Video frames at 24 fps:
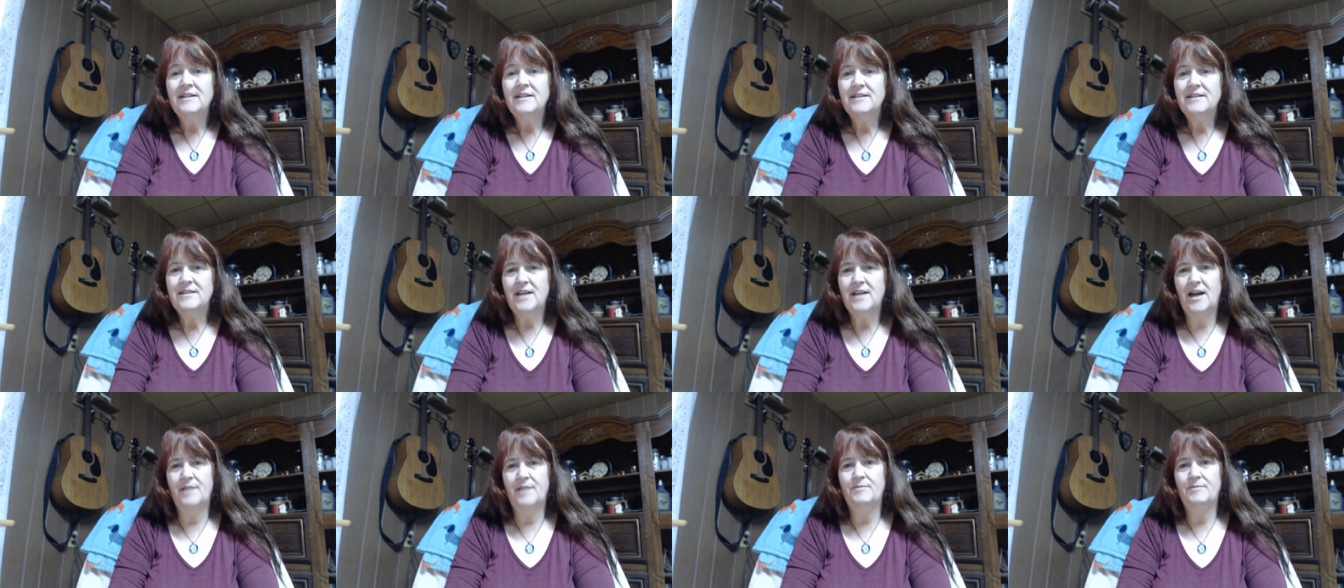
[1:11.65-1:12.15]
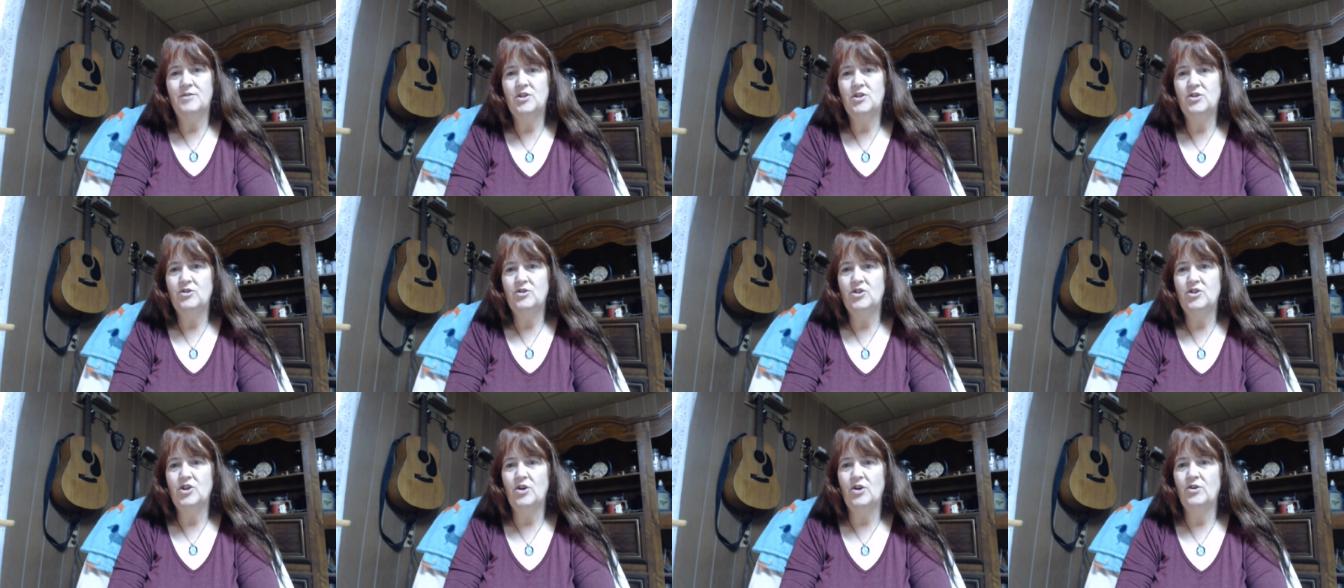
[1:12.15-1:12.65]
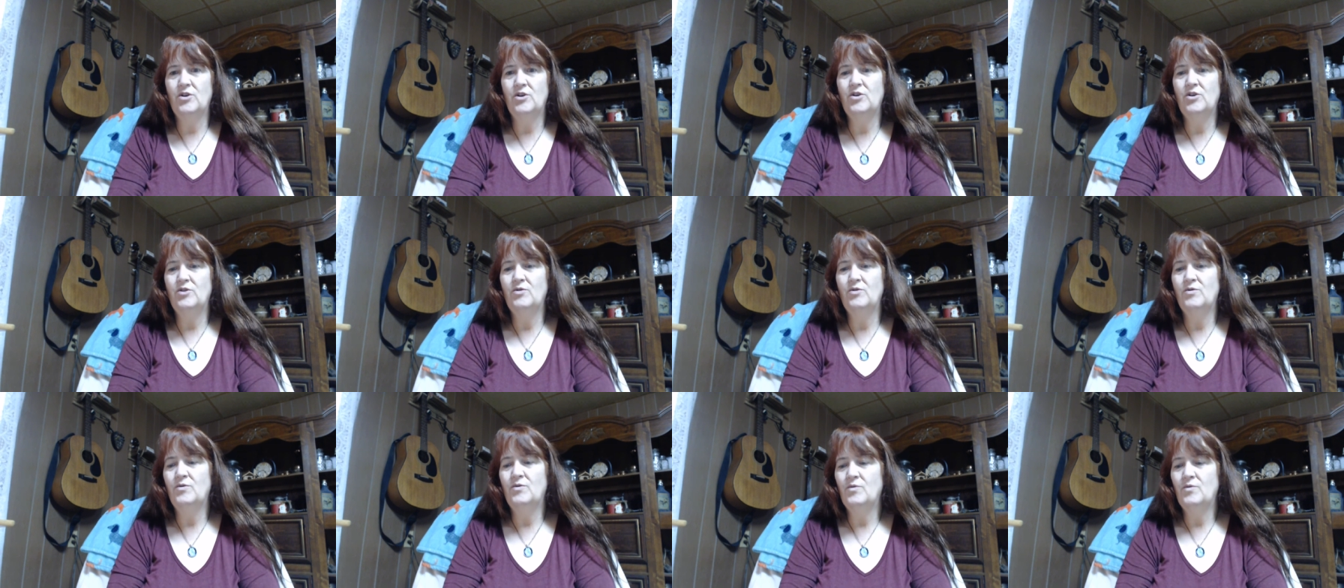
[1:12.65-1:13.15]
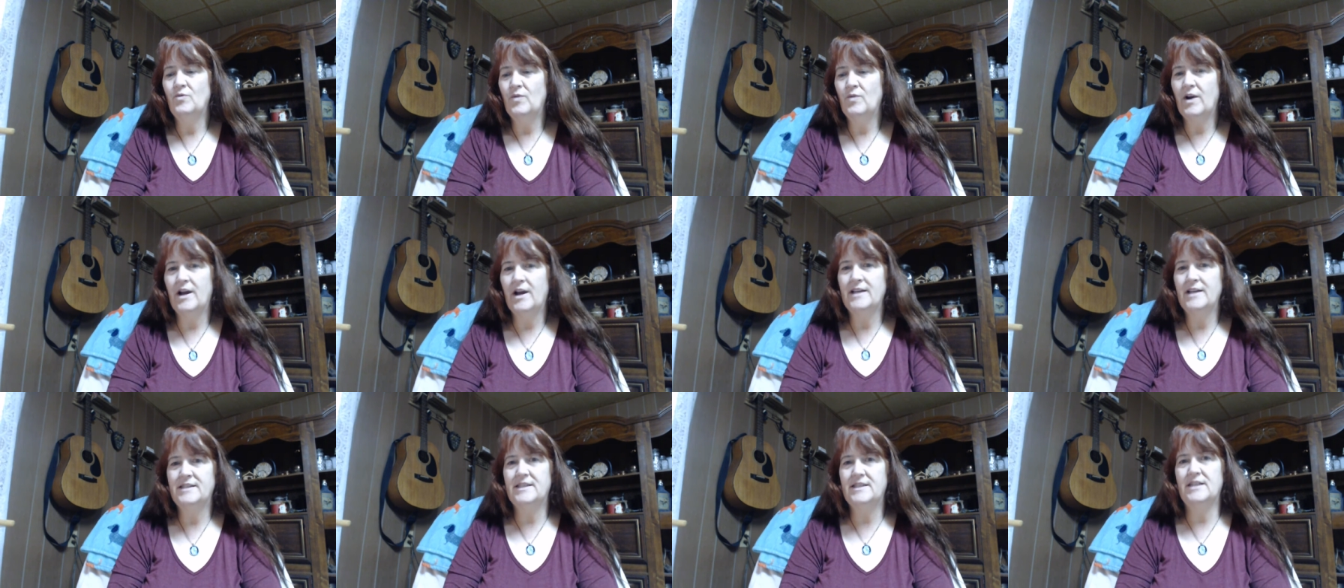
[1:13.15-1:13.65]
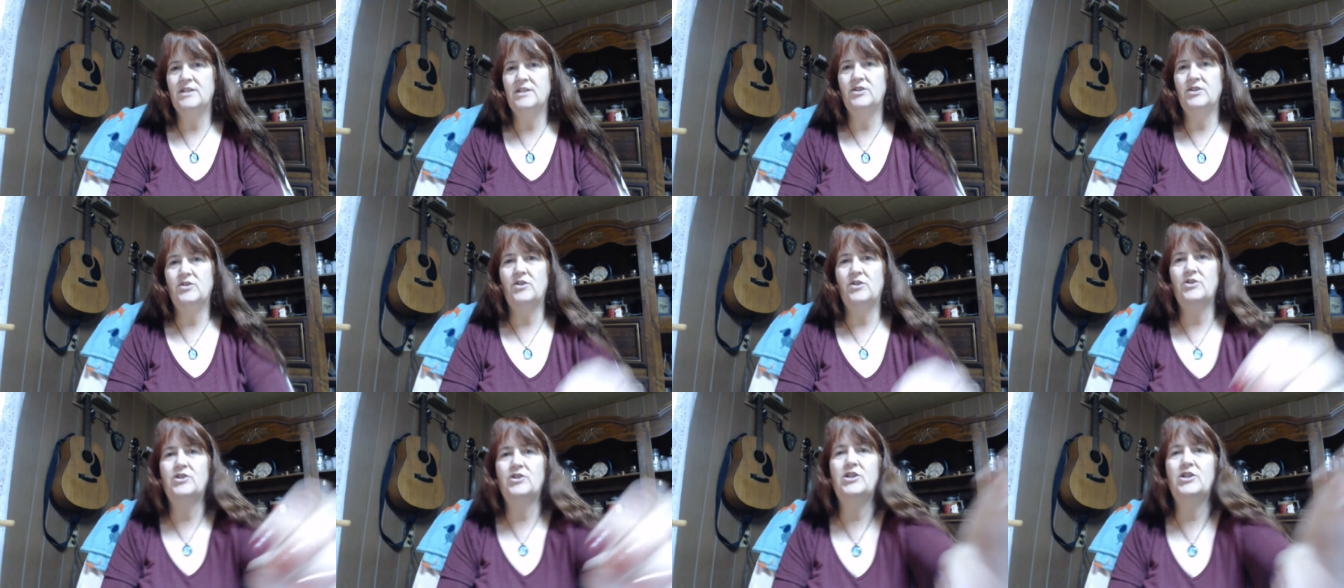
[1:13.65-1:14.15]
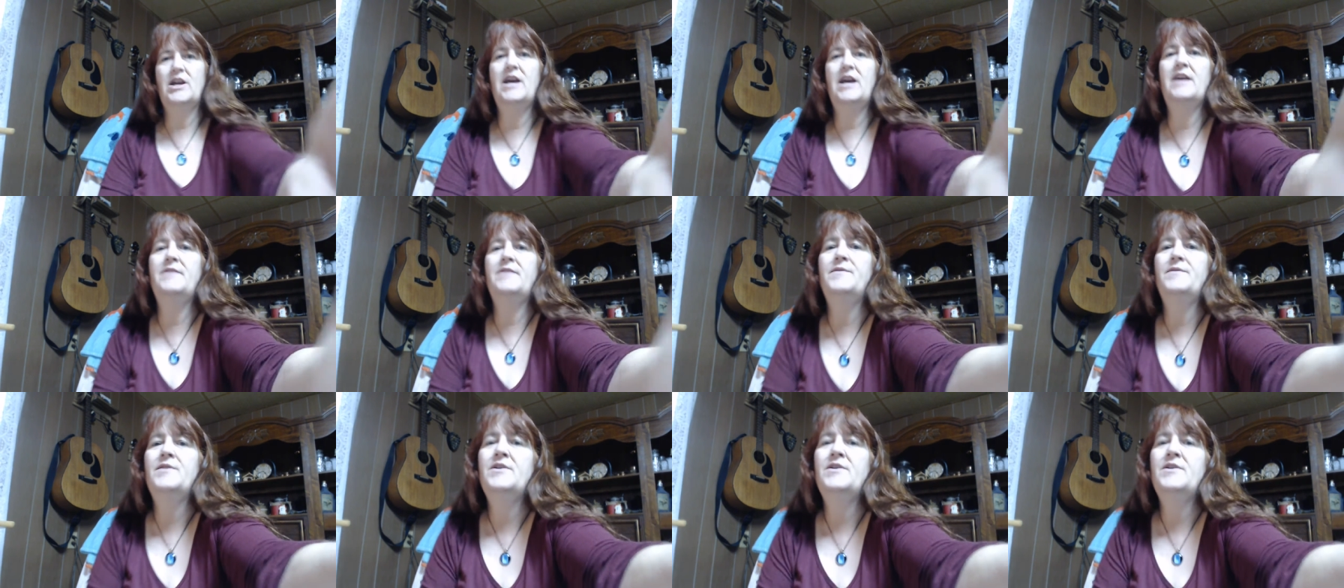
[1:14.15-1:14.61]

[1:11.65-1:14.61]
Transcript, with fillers: time to show you where I sit and crochet